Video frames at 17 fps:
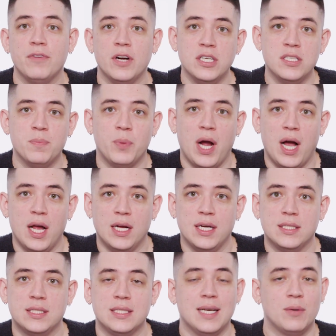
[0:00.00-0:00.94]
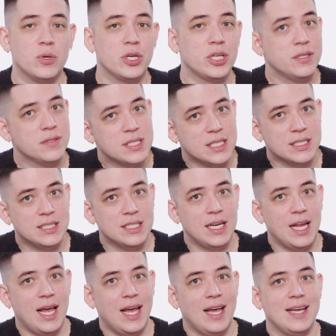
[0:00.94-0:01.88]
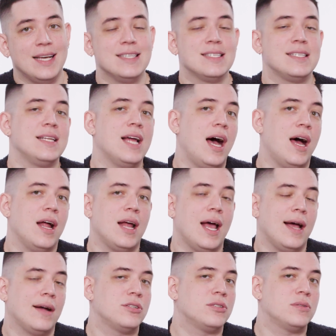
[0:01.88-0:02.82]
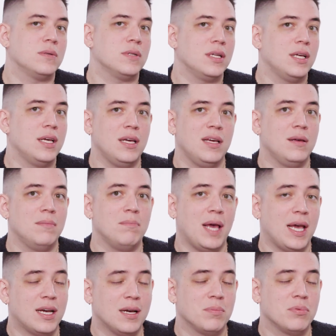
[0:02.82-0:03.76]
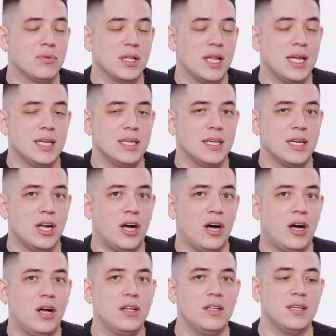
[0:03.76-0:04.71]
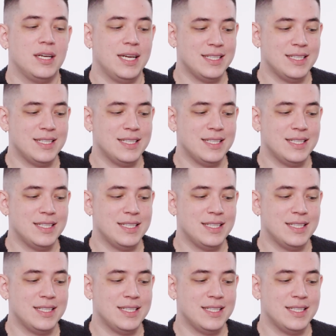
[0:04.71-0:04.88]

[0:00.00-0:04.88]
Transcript: first product that we're using today is not actually makeup related at all.